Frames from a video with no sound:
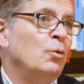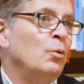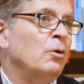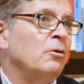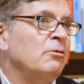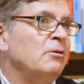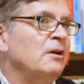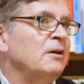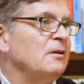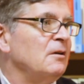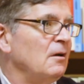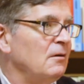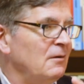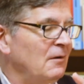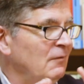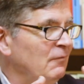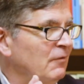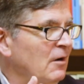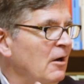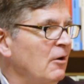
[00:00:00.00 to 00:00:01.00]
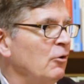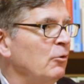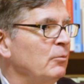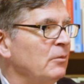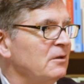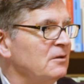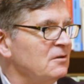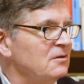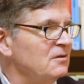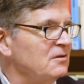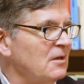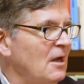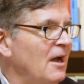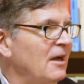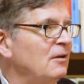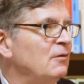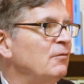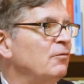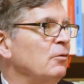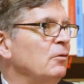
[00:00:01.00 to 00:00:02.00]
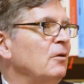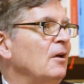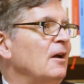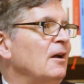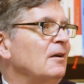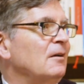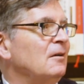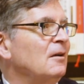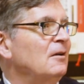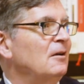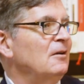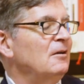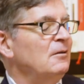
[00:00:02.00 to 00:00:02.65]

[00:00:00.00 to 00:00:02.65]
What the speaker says: you were in an environment designed for that.